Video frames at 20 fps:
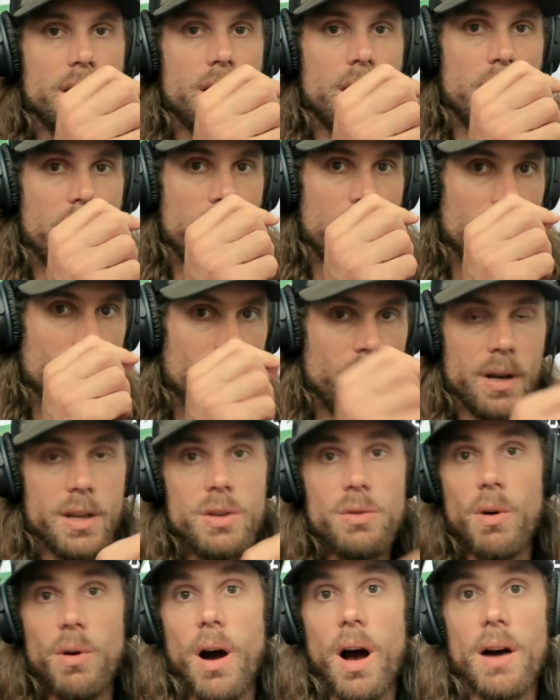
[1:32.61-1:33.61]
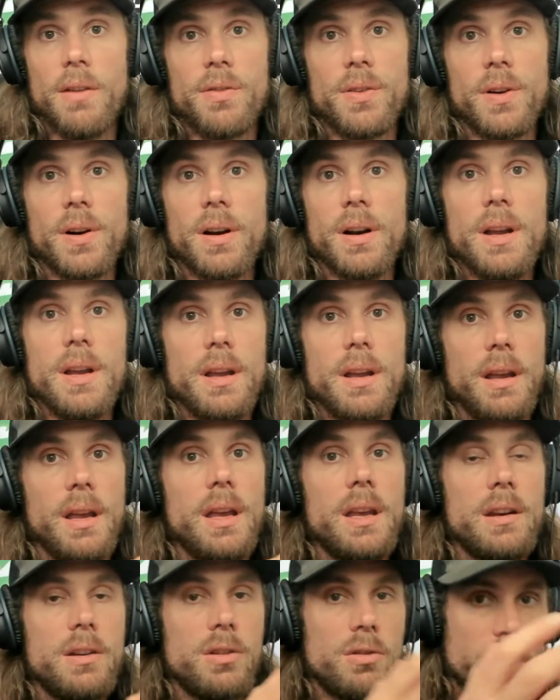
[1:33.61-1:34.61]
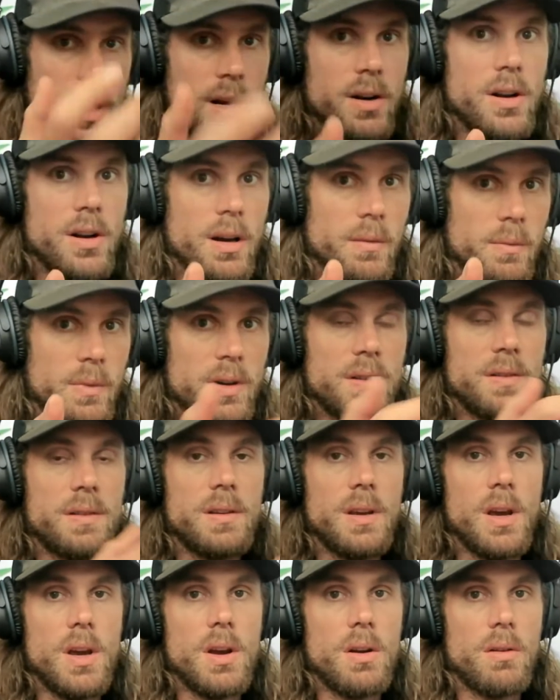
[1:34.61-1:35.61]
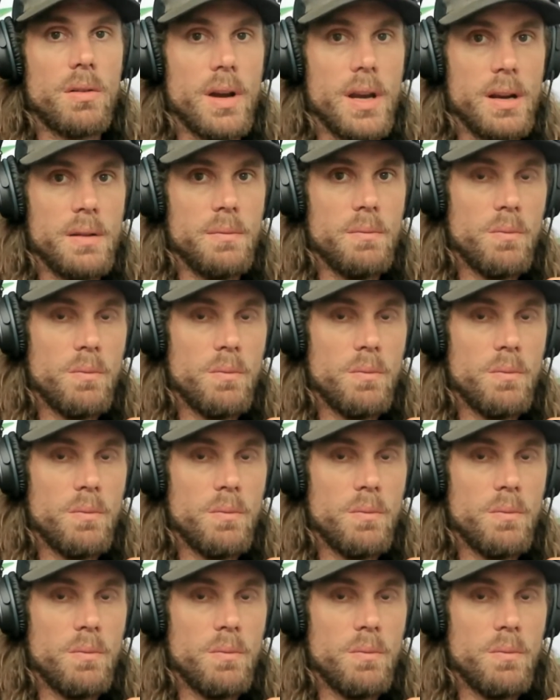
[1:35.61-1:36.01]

what you offer in greater numbers, right?